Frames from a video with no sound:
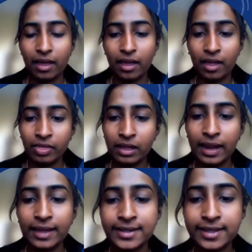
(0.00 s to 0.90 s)
And the
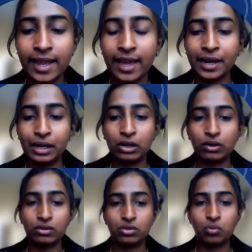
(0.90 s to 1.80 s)
next slide
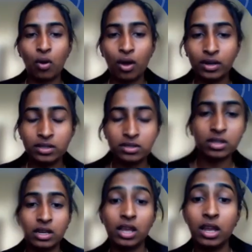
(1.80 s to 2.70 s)
includes what is the
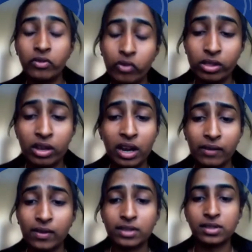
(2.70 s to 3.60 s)
need for the
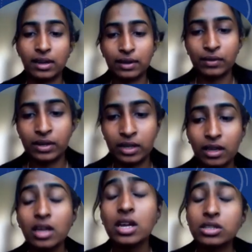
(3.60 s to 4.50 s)
network security.
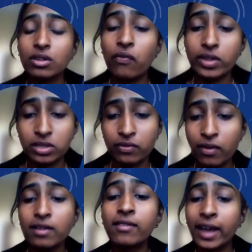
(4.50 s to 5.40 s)
So first of
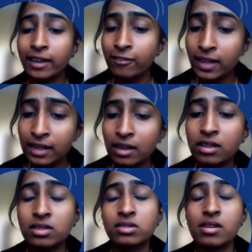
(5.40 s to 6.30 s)
all, why we need
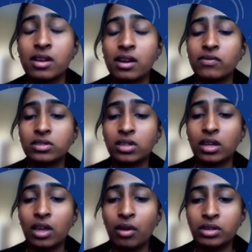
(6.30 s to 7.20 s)
this network
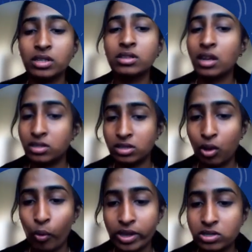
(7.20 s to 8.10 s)
security? That's the
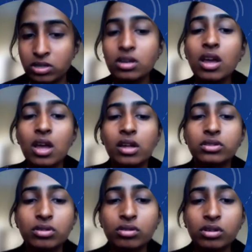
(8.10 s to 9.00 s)
question.
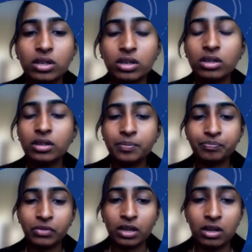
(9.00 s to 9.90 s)
So here,
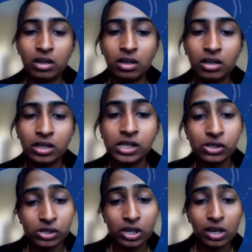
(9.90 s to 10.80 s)

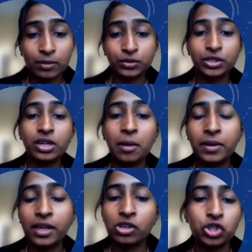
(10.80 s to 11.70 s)
initial computer
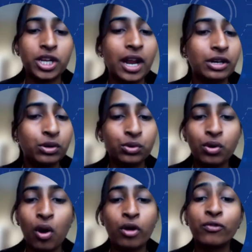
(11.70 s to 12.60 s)
application had no
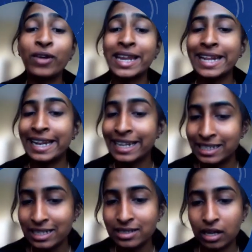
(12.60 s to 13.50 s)
or very
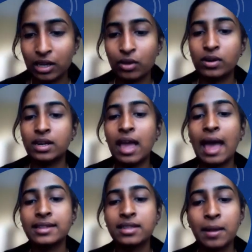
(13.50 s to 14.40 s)
little security
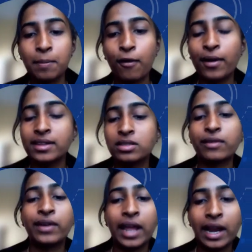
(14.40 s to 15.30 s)
as the importance
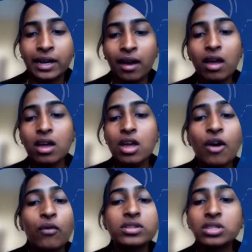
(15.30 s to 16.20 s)
of data
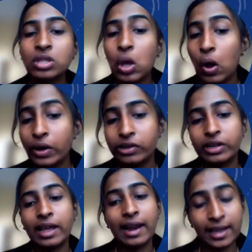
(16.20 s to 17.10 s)
was not
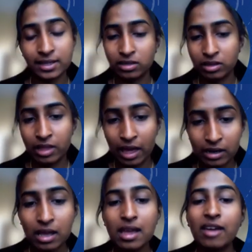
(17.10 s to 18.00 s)
realized
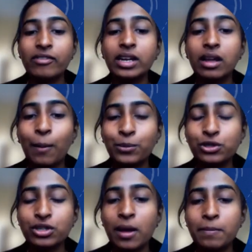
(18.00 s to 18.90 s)
then. When
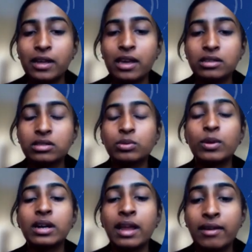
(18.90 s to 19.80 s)
computer applications were
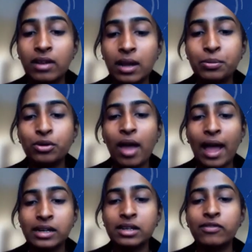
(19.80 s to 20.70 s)
developed to
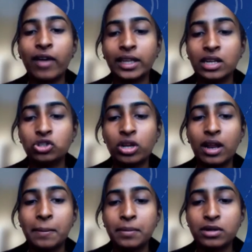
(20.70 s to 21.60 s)
handle financial
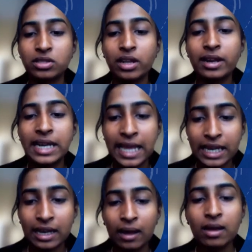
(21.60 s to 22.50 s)
and personal
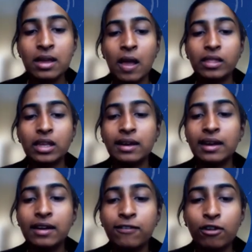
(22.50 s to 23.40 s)
data, the
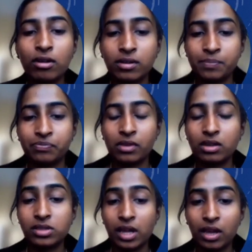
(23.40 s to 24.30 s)
need for
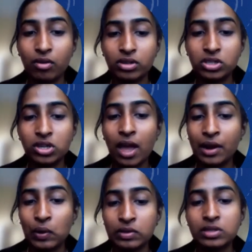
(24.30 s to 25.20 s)
security
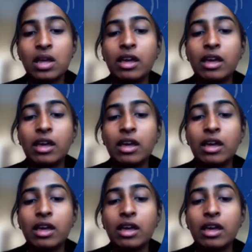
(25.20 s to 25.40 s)
arose.